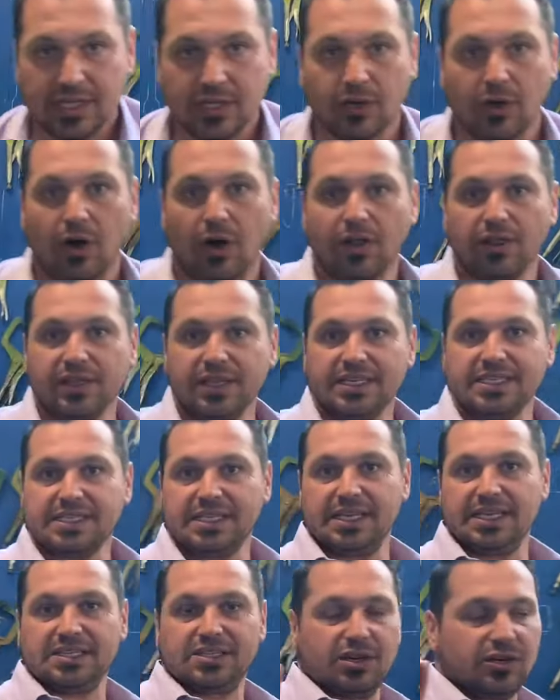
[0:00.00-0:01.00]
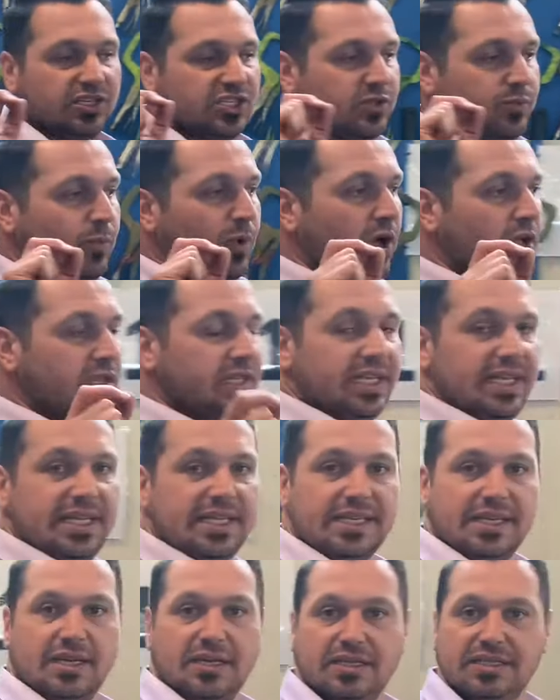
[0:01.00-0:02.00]
all of these things are small
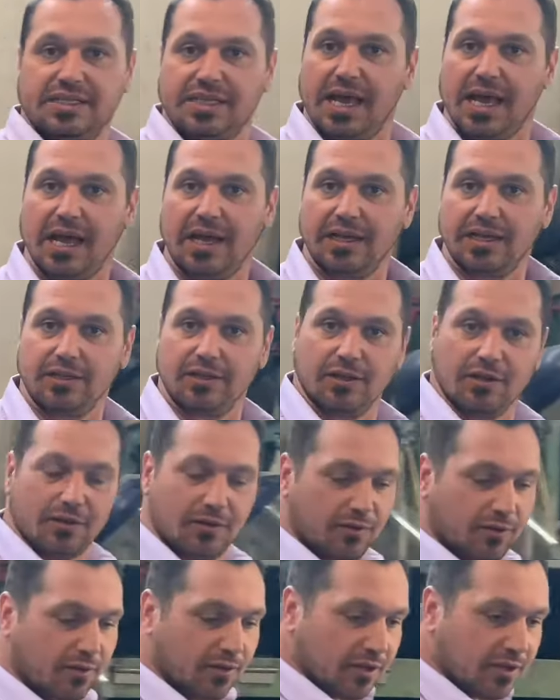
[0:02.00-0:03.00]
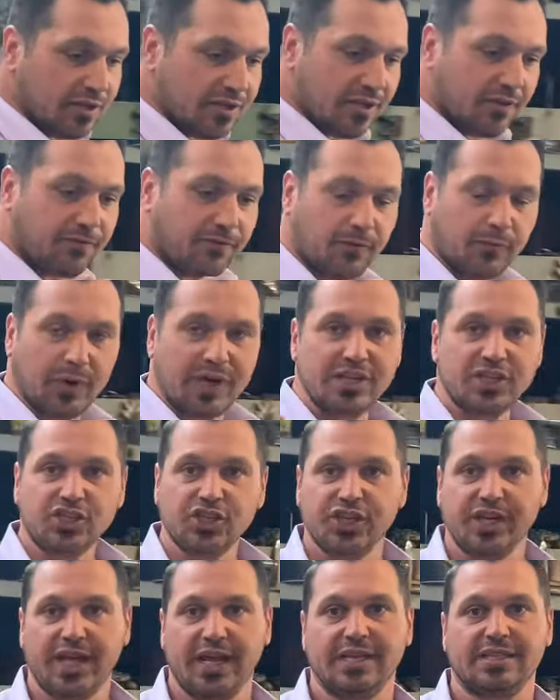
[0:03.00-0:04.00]
details that
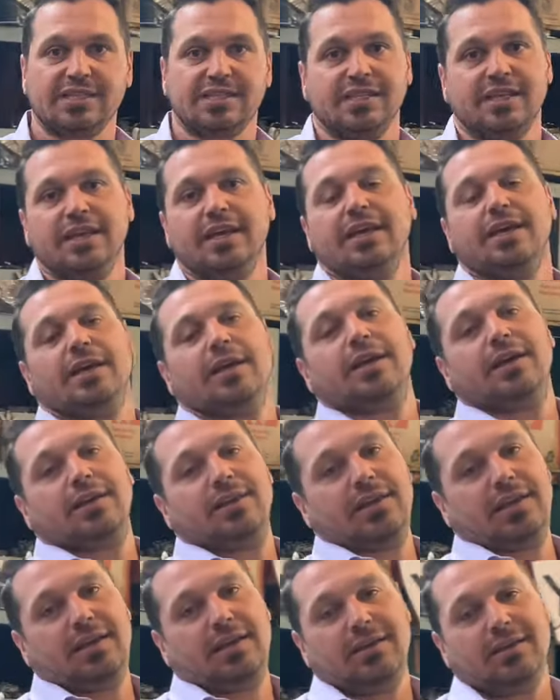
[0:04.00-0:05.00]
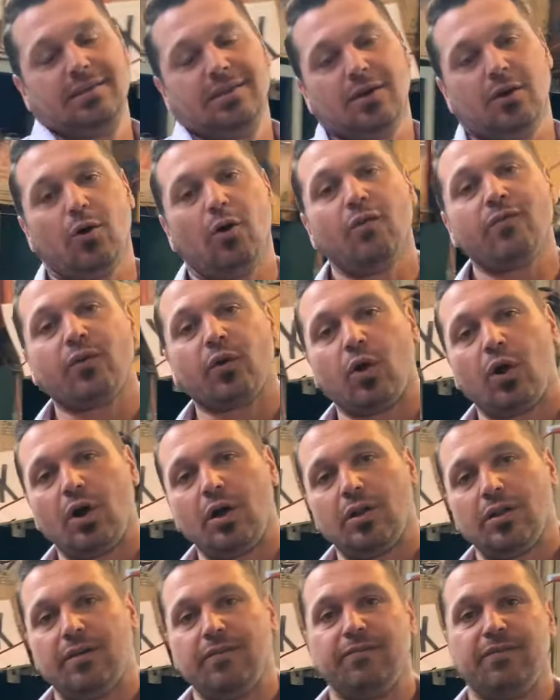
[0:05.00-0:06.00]
differentiates the overall
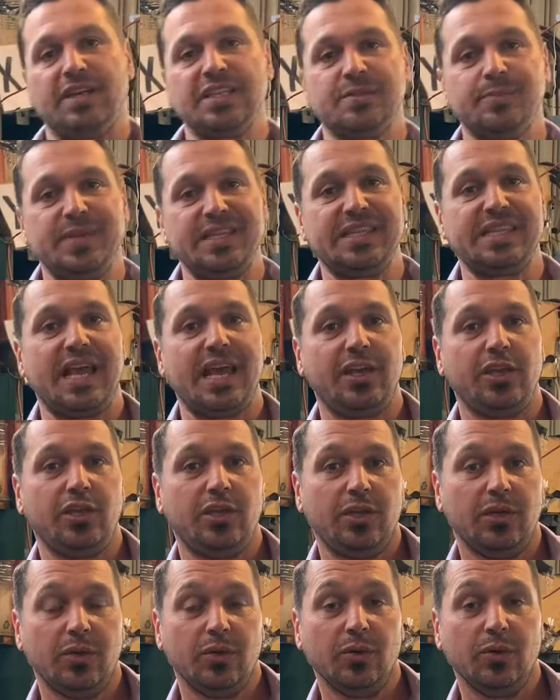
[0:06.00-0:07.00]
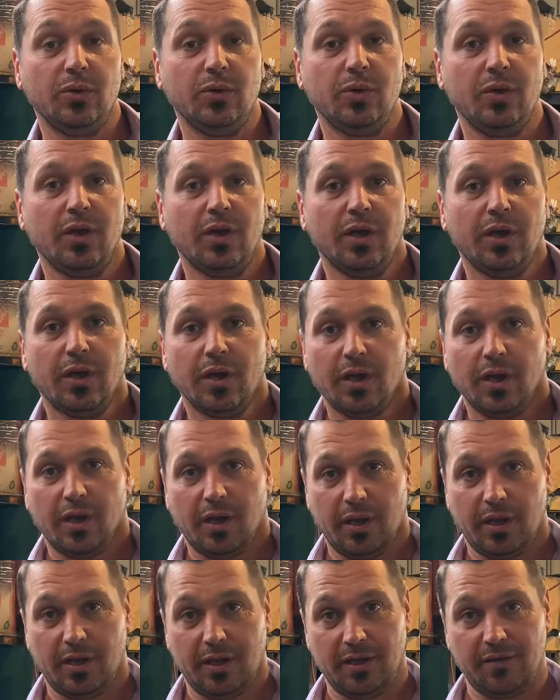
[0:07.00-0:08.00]
investment that you
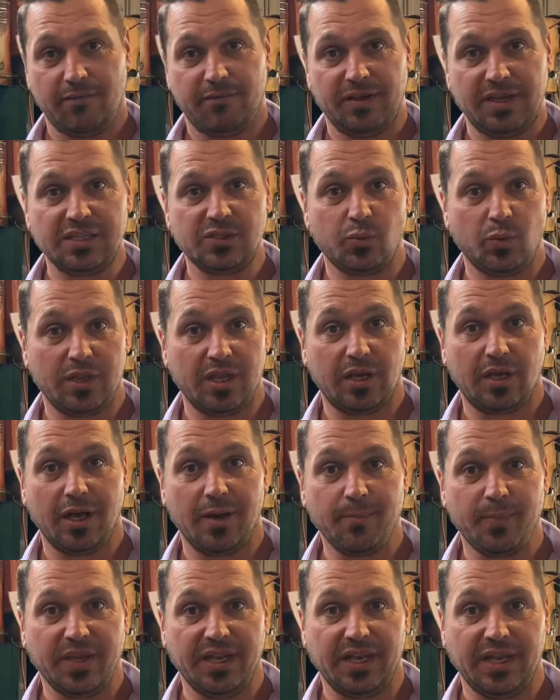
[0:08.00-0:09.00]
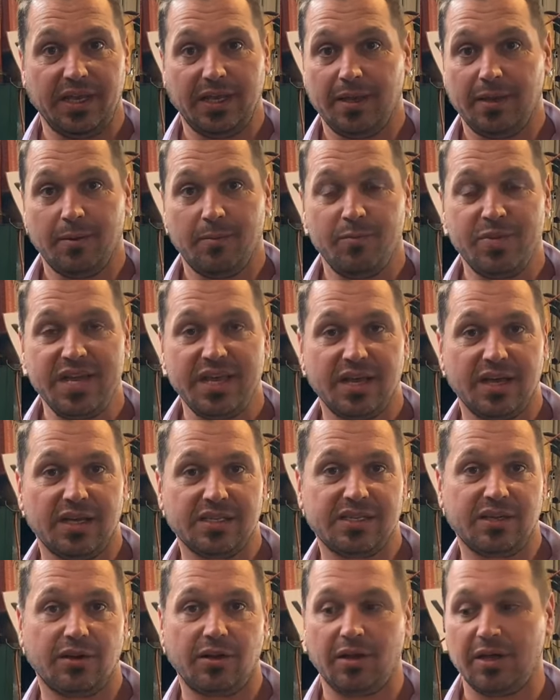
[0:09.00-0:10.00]
invest with the company, because
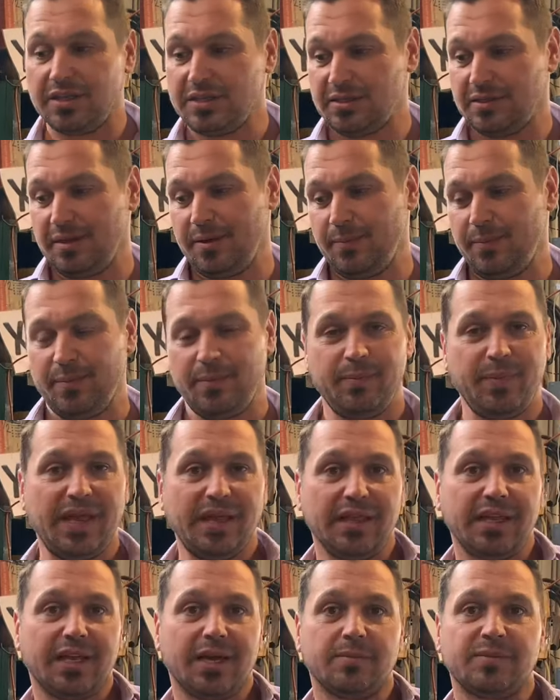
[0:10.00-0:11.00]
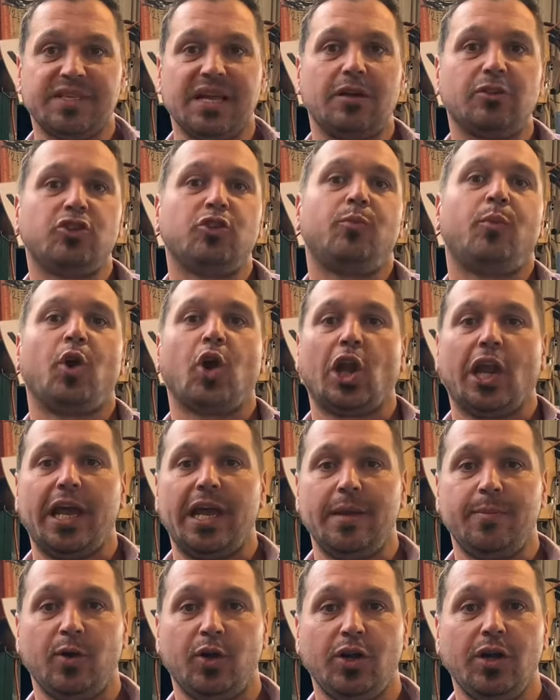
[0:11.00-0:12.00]
it mainly comes down to more
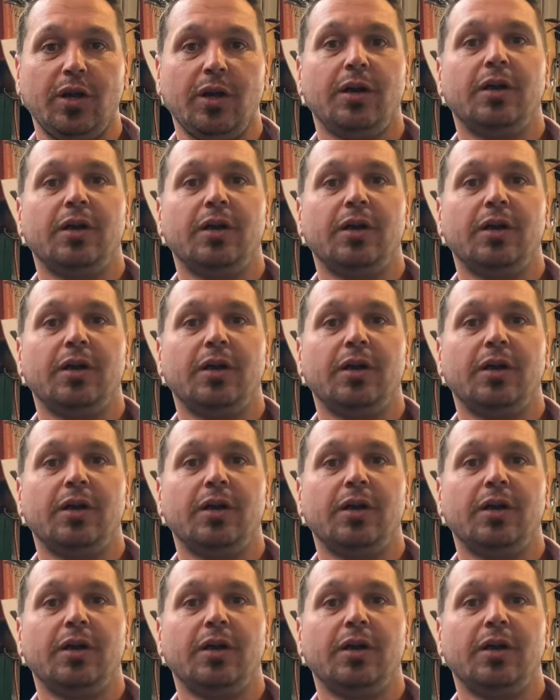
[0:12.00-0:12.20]
labor